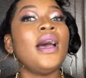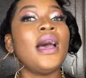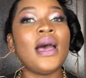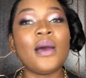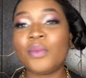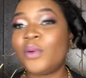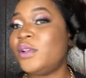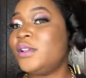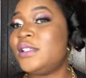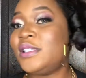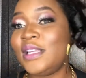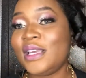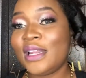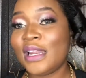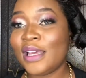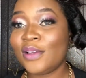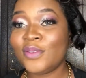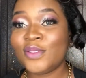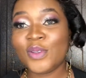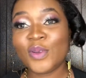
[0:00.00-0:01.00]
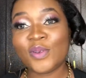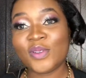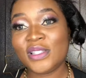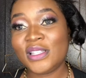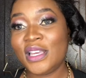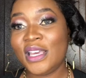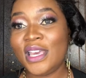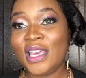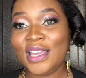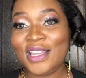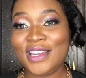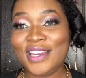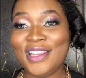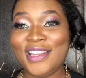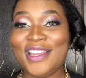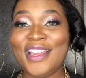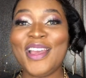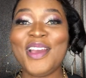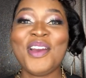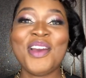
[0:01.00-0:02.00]
I'm gonna sing love songs again,
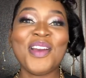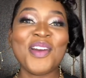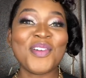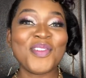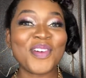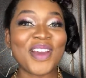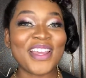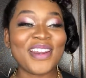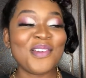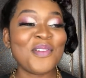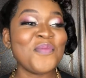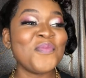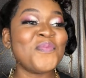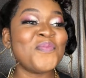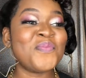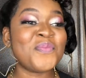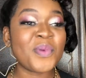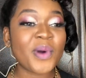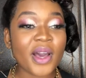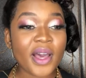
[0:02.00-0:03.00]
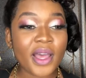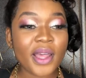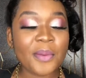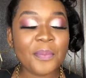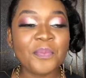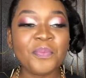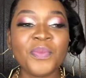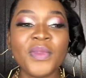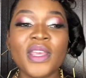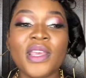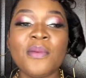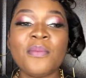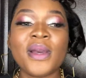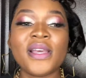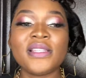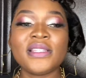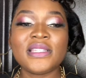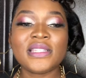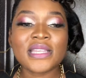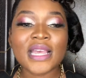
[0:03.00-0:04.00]
right? But in my
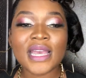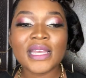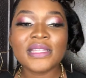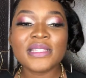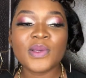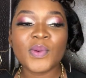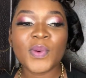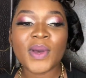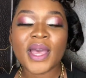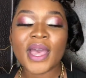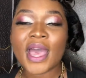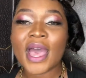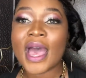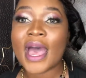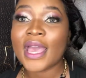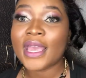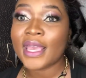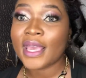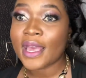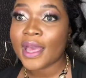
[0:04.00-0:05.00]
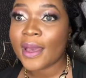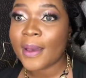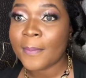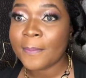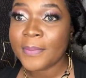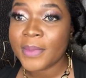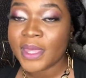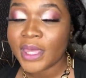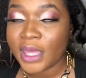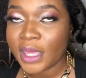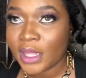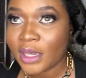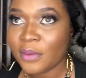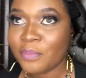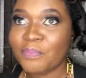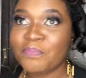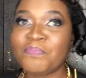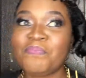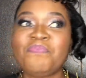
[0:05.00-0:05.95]
society where I am in,